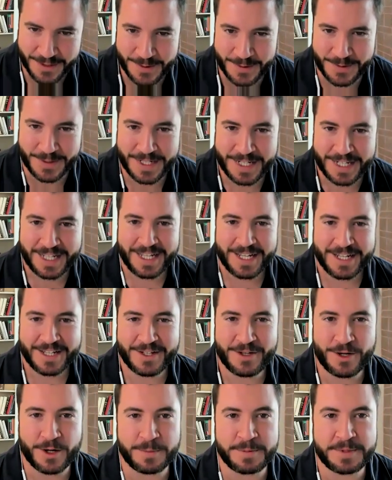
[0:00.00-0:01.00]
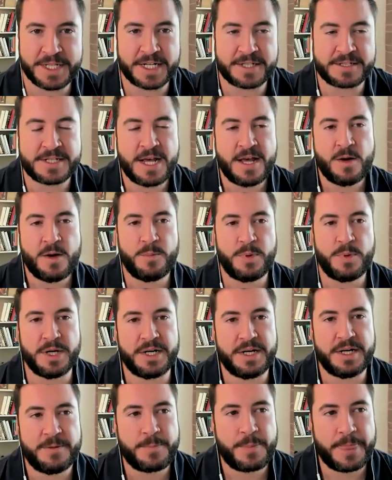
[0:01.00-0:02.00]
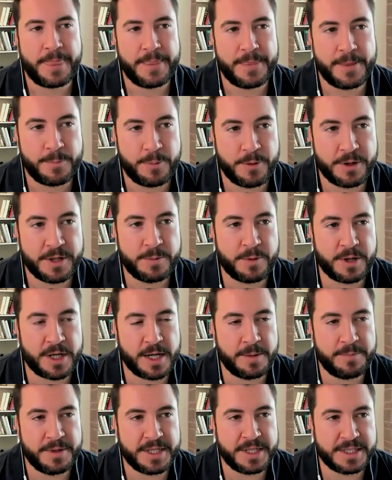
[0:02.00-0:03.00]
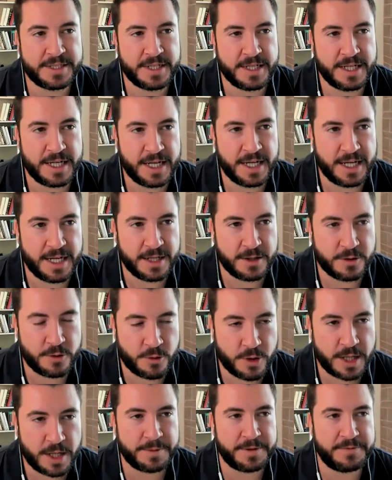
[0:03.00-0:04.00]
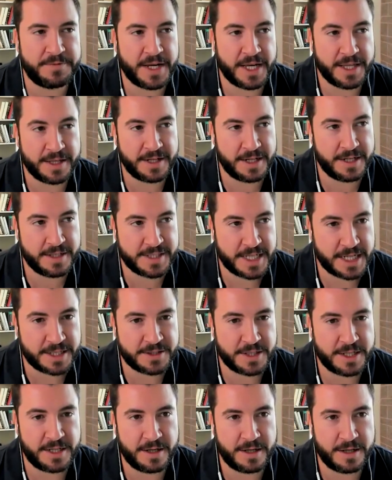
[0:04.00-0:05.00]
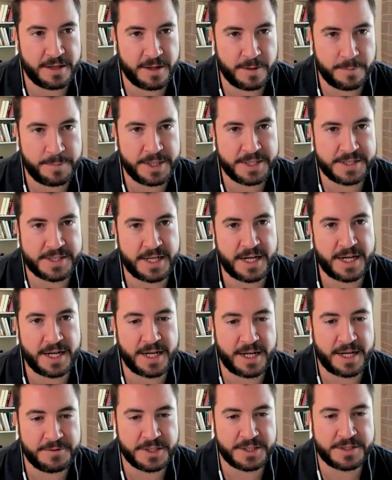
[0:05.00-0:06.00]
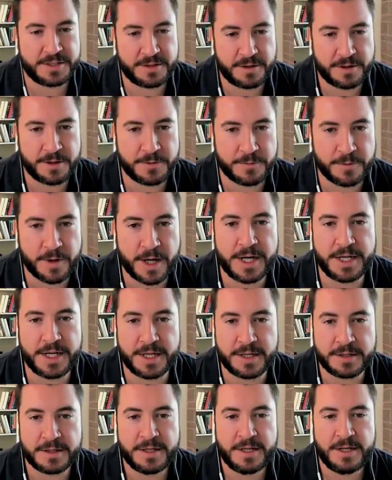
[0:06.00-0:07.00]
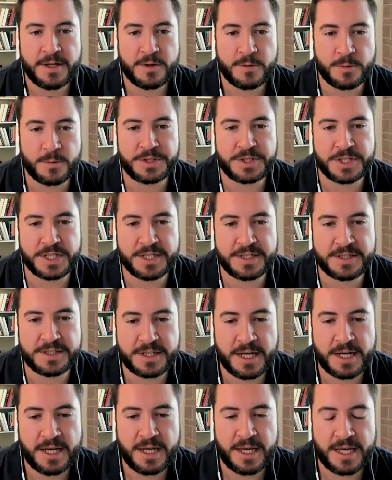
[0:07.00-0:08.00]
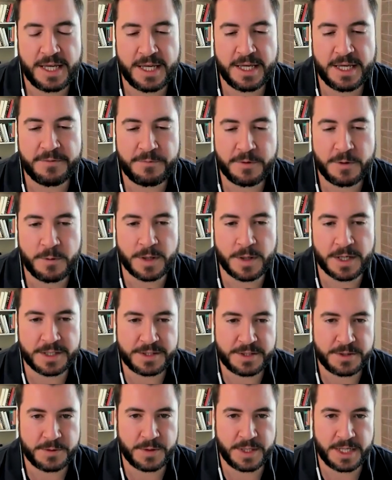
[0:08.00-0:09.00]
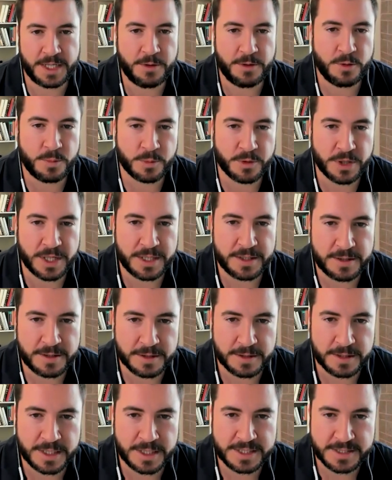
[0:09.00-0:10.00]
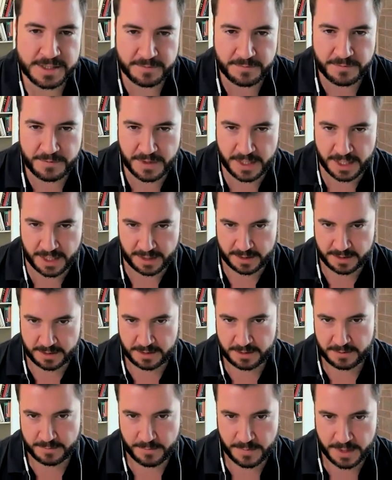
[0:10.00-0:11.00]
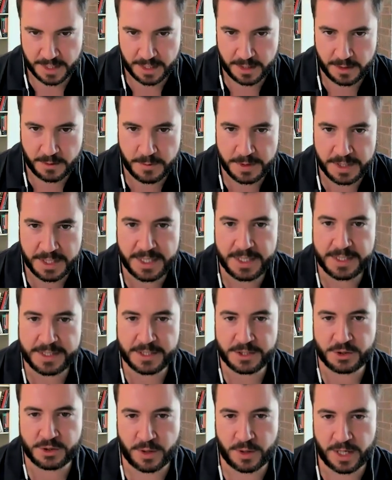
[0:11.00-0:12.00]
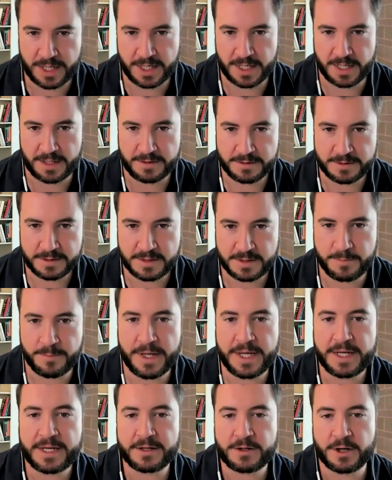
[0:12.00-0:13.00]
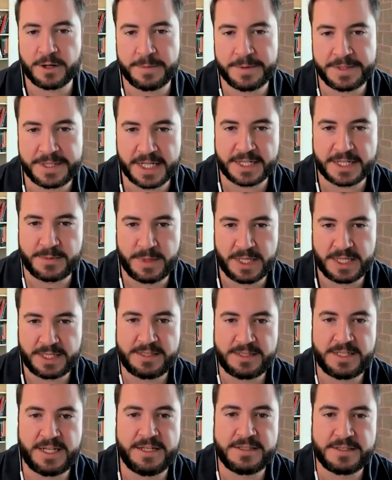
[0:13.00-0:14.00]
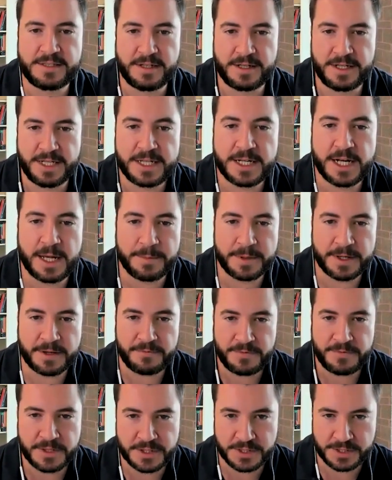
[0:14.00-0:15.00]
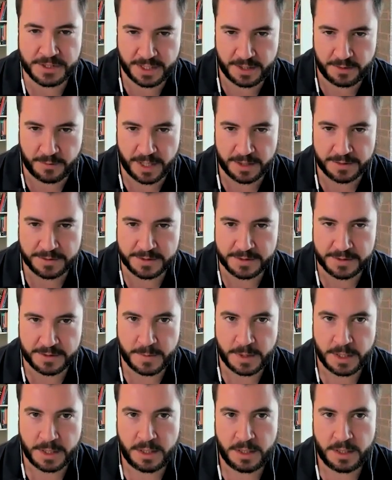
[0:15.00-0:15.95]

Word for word: to carbon tax. But the point you bring up is incredibly valid, and it's actually a piece that I have just started writing, which is if we wanted to enumerate the list of things that you would need to trade in to make a carbon tax make sense on economic efficiency grounds.